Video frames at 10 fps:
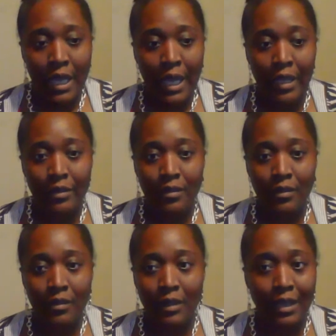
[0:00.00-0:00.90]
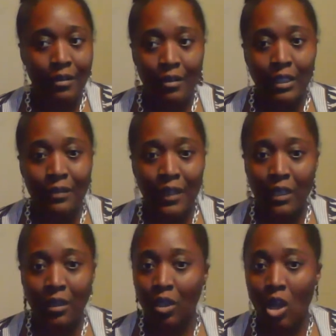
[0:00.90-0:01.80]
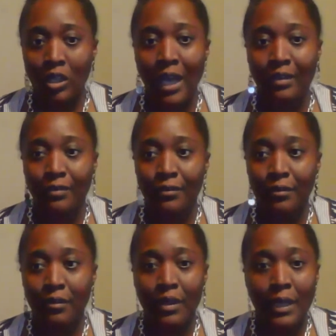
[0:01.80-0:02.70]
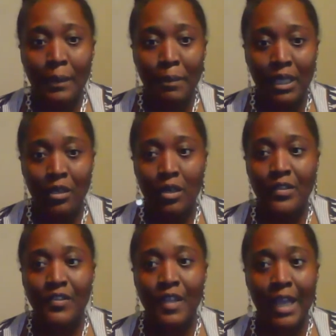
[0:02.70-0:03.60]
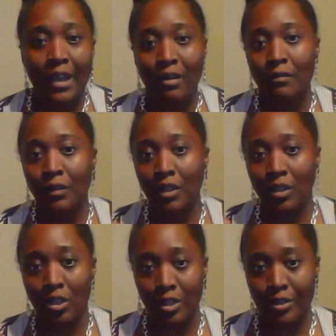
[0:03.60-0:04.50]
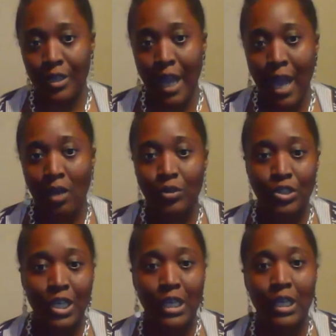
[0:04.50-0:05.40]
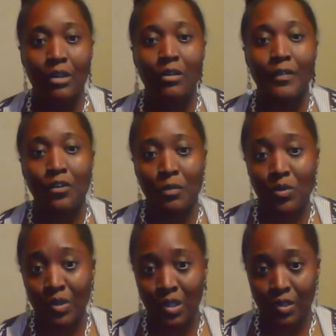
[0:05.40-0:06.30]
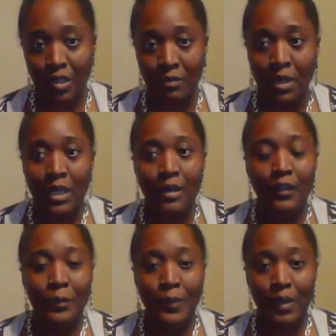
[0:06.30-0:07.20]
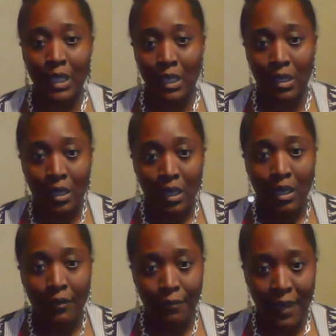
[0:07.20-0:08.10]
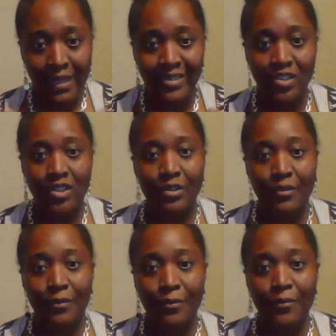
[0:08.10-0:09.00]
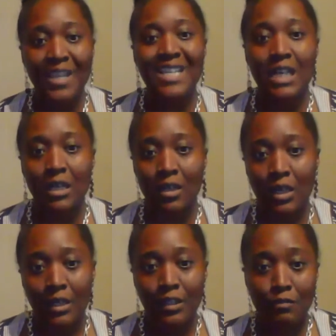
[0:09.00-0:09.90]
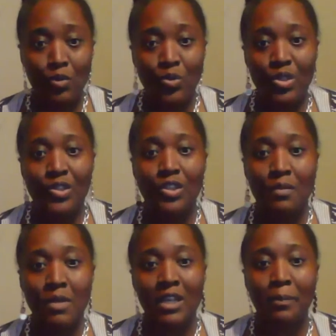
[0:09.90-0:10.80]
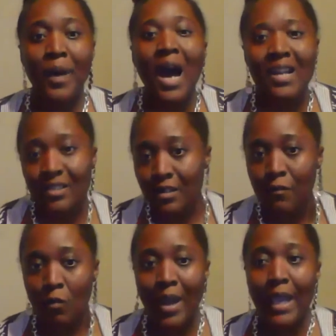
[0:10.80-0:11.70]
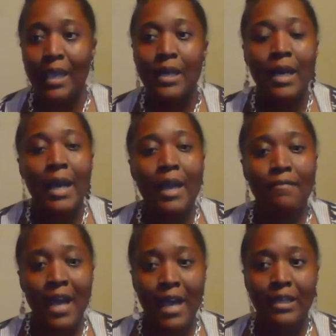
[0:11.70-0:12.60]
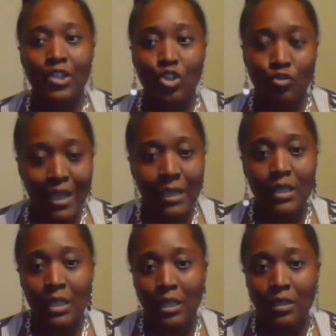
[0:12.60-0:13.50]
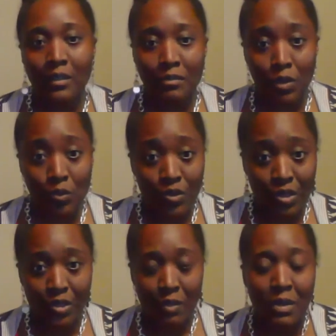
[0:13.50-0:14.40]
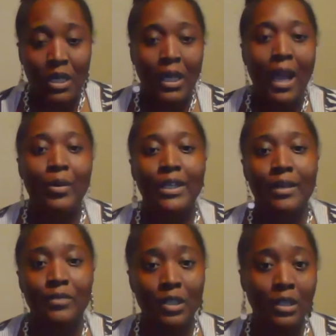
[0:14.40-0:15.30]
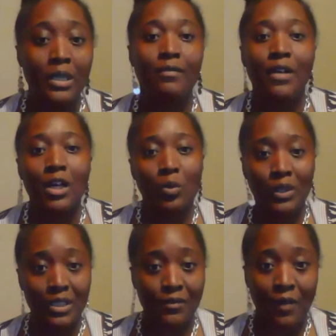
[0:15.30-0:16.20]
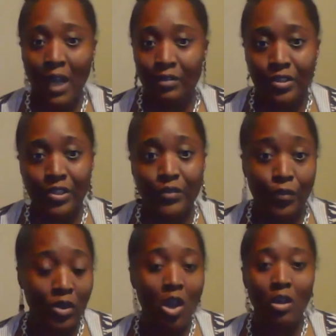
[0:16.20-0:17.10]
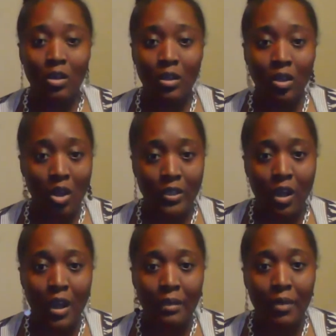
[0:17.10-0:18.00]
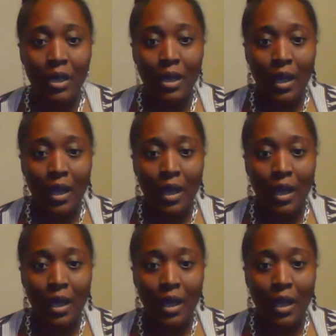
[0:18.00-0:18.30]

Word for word: And they're living a long life because they have learned how to take care of their immune system. They're putting things that are feeding the immune system in a positive way, and that is strengthening the immune system and allowing them to live with this virus for a long, long time.